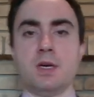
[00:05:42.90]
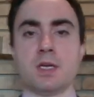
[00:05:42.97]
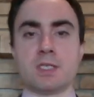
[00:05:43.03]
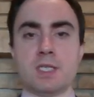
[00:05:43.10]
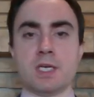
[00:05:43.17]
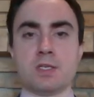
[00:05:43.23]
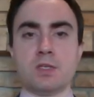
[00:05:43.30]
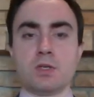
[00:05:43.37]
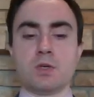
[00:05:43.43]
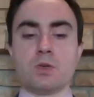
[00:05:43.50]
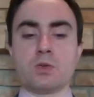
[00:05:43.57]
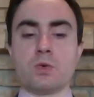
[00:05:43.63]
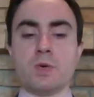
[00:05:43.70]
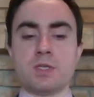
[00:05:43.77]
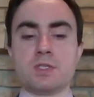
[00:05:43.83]
technical
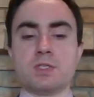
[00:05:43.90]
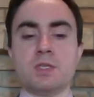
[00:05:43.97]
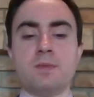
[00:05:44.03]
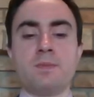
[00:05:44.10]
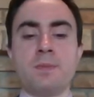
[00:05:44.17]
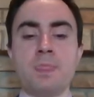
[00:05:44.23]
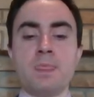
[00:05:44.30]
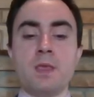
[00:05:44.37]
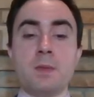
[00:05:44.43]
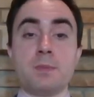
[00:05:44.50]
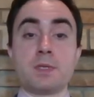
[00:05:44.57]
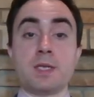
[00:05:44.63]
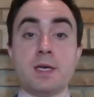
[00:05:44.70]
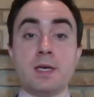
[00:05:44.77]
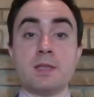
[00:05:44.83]
question,
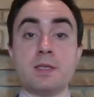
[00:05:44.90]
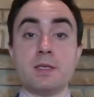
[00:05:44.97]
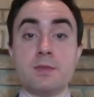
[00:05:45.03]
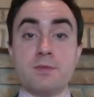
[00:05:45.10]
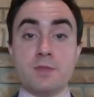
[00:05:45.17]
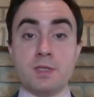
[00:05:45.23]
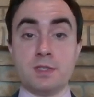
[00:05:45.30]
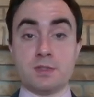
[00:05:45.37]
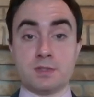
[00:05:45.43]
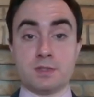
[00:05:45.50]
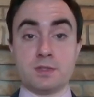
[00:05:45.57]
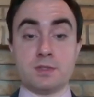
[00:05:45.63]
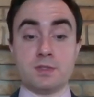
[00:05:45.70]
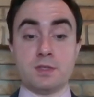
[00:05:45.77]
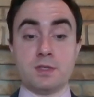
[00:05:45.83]
but the highlight of
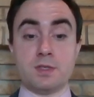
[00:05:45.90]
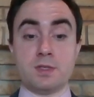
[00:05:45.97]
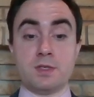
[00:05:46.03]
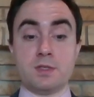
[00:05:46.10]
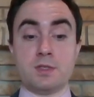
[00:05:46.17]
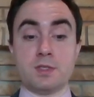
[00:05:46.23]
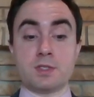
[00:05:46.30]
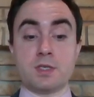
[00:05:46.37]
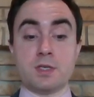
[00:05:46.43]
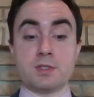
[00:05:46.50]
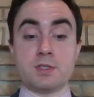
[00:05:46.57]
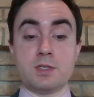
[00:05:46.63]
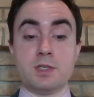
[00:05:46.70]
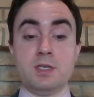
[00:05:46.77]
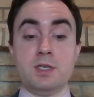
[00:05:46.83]
this
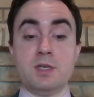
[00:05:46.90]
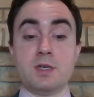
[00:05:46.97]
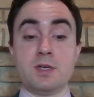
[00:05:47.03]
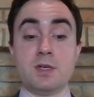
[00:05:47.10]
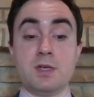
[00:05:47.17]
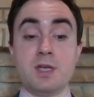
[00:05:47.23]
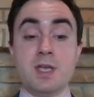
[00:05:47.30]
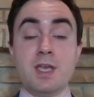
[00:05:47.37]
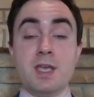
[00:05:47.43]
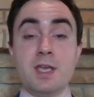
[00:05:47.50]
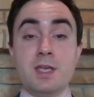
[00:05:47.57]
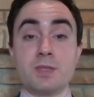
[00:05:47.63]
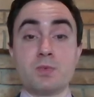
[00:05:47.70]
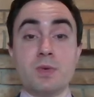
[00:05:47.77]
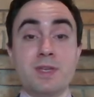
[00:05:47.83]
discussion here
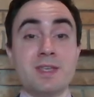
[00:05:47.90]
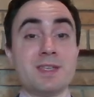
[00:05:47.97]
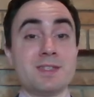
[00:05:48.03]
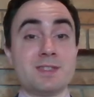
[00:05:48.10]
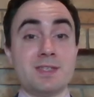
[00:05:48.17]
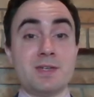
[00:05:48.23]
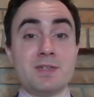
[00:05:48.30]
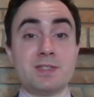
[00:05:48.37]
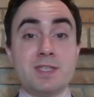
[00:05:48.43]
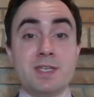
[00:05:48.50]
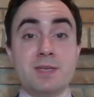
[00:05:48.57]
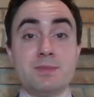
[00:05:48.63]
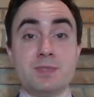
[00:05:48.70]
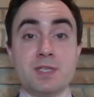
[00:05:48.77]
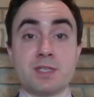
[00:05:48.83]
is what he considers
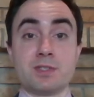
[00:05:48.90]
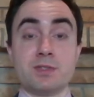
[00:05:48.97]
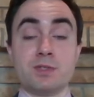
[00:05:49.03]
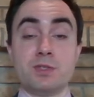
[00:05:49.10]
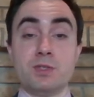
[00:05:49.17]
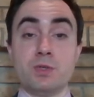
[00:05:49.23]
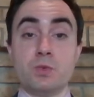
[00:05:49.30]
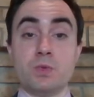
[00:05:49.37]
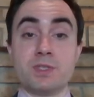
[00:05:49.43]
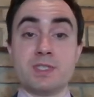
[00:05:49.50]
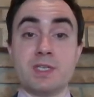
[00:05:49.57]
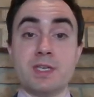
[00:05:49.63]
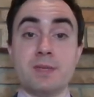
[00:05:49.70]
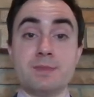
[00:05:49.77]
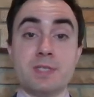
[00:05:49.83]
in objection 2. Once
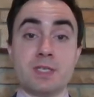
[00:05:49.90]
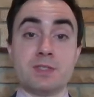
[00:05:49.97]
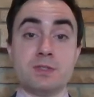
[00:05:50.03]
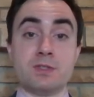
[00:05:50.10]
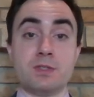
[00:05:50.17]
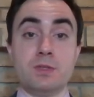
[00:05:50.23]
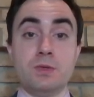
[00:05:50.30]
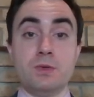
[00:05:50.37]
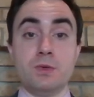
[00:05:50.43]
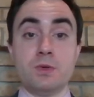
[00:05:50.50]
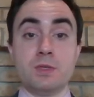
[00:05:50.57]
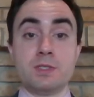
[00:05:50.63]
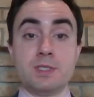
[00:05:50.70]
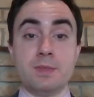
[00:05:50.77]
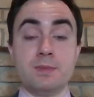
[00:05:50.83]
again,
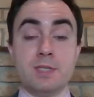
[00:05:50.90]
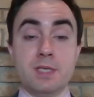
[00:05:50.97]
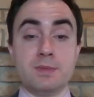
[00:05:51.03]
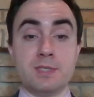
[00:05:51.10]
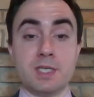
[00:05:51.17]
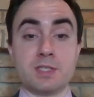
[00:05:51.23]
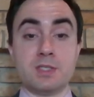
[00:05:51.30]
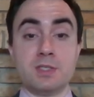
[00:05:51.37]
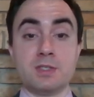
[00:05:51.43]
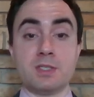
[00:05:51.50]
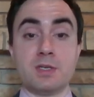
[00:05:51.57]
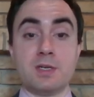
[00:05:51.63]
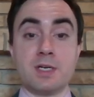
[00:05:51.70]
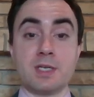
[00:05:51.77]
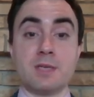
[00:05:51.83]
the objections
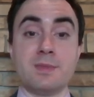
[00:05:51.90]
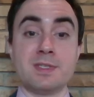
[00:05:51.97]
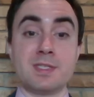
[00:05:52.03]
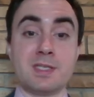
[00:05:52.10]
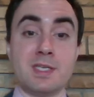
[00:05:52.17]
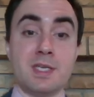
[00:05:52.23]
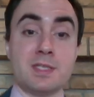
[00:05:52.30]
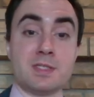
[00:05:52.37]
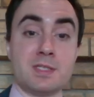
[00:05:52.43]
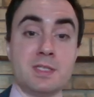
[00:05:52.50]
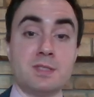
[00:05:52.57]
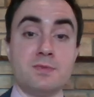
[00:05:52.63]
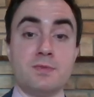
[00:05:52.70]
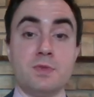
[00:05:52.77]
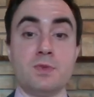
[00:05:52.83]
are arguments against
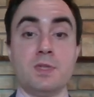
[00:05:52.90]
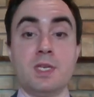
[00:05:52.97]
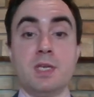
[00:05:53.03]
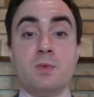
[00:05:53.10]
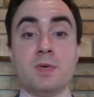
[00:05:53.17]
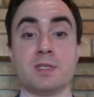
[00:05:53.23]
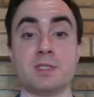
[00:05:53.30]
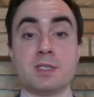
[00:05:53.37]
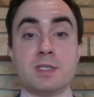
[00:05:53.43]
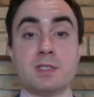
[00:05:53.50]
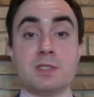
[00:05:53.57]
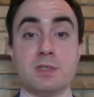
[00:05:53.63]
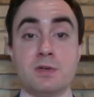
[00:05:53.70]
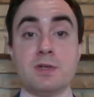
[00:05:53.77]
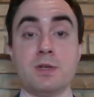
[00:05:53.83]
his view that he wants to
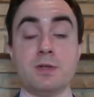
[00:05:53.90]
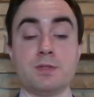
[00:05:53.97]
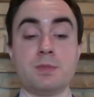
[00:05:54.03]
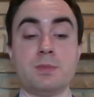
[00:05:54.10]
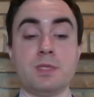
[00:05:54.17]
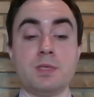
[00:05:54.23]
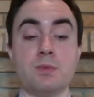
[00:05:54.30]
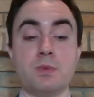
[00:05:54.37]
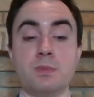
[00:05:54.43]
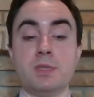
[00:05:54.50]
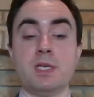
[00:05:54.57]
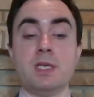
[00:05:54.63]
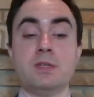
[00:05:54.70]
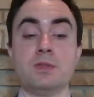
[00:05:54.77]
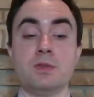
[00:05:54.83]
consider and ultimately
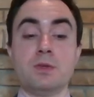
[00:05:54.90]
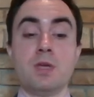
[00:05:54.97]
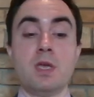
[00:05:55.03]
reply to.